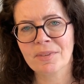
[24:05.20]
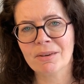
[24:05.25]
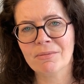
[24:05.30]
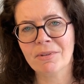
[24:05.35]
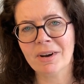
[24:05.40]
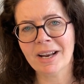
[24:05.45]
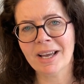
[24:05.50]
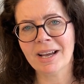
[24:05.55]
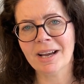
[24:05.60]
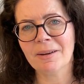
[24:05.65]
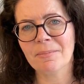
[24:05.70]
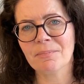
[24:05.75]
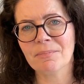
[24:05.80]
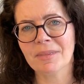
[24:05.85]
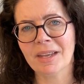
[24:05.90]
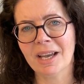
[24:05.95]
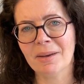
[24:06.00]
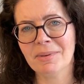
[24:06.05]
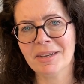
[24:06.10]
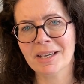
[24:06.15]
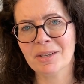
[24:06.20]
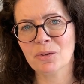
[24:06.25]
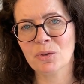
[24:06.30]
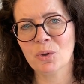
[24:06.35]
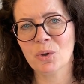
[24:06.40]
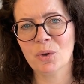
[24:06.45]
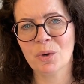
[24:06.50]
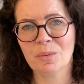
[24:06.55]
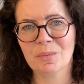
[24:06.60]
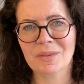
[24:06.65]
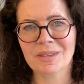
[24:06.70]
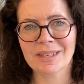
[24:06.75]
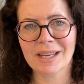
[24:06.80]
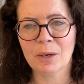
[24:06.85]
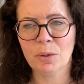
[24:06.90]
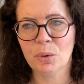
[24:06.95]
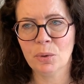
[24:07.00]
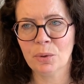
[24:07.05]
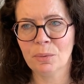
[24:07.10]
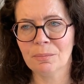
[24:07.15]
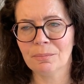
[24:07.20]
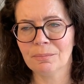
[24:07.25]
Voilà, à bientôt, salut!